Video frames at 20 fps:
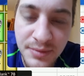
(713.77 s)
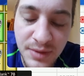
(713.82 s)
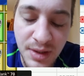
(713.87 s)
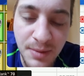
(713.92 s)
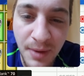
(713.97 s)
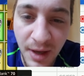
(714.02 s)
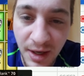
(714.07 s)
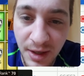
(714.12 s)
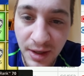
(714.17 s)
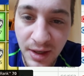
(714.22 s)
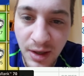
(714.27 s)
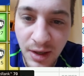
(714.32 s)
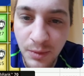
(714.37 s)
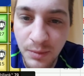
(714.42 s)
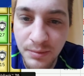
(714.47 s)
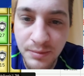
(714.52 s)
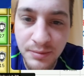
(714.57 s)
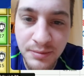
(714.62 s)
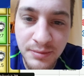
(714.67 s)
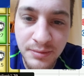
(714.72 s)
depending
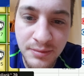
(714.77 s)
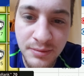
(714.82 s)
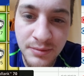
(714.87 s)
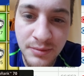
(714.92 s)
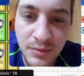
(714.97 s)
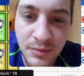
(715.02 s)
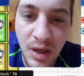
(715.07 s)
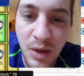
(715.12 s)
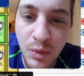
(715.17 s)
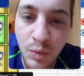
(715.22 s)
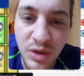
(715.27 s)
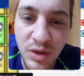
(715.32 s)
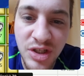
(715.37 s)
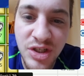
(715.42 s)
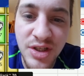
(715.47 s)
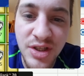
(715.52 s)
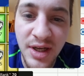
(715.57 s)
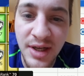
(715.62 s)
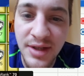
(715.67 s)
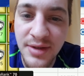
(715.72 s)
on
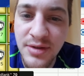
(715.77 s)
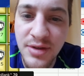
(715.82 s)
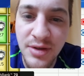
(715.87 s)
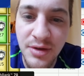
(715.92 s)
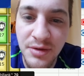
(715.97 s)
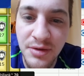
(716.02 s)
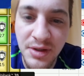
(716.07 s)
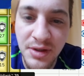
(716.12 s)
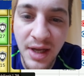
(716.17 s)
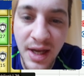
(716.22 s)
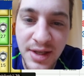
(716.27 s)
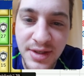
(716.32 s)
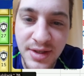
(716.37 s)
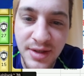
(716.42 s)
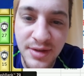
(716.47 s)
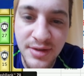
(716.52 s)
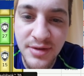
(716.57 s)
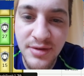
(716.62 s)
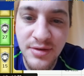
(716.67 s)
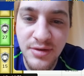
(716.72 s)
which site, certain guys
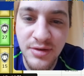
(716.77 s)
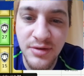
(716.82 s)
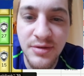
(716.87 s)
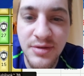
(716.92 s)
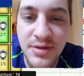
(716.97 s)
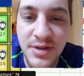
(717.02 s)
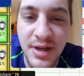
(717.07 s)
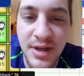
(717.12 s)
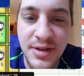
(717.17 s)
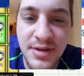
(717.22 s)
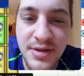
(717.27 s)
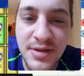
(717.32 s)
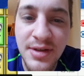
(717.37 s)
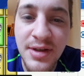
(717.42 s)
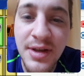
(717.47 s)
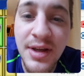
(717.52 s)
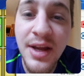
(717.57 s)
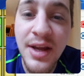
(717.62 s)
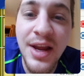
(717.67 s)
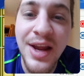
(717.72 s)
on certain sites.
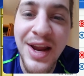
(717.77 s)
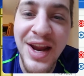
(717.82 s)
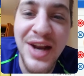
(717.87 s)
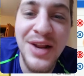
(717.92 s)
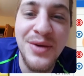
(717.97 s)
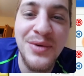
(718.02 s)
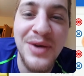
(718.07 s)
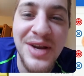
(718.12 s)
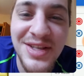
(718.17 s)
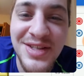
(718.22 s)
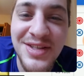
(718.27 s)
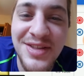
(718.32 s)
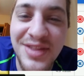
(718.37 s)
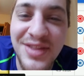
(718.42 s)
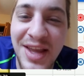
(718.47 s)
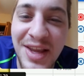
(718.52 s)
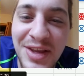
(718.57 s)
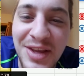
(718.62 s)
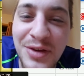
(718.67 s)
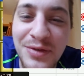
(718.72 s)
Anyways,
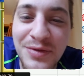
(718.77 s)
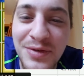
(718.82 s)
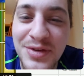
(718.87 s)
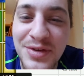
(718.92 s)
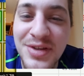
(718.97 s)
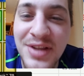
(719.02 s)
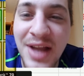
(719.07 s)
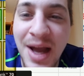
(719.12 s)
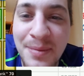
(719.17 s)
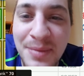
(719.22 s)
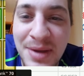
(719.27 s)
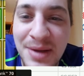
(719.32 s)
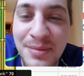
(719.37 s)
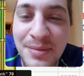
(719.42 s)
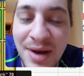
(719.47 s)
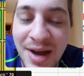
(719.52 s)
thank you for stopping